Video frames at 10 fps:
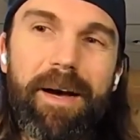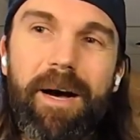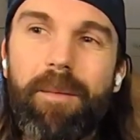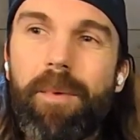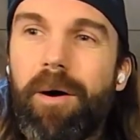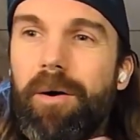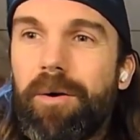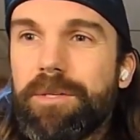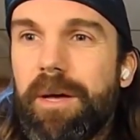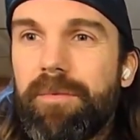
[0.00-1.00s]
I'll
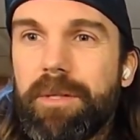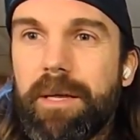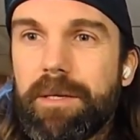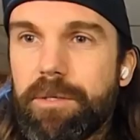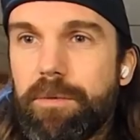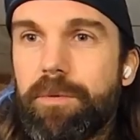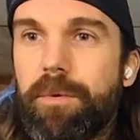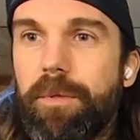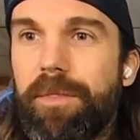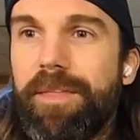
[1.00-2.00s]
also have a link
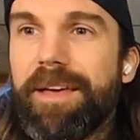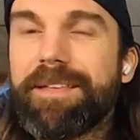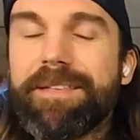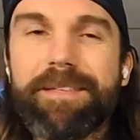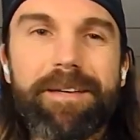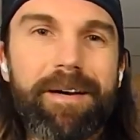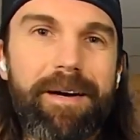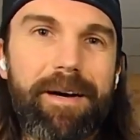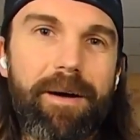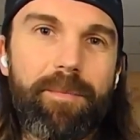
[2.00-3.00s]
to this,
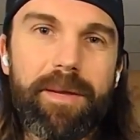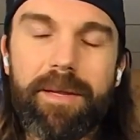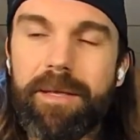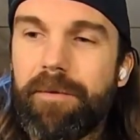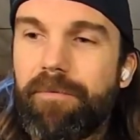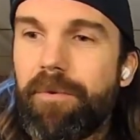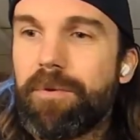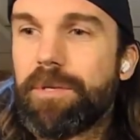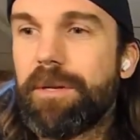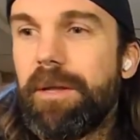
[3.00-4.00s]
a PDF
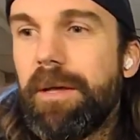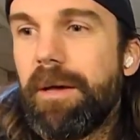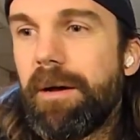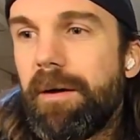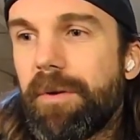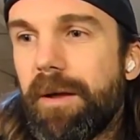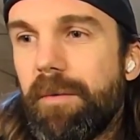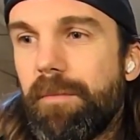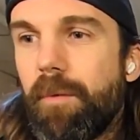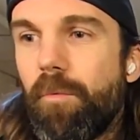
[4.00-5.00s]
version of kind
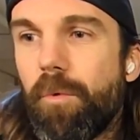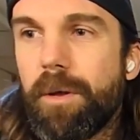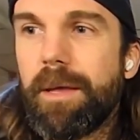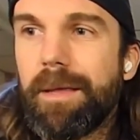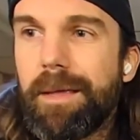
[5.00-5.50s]
of my working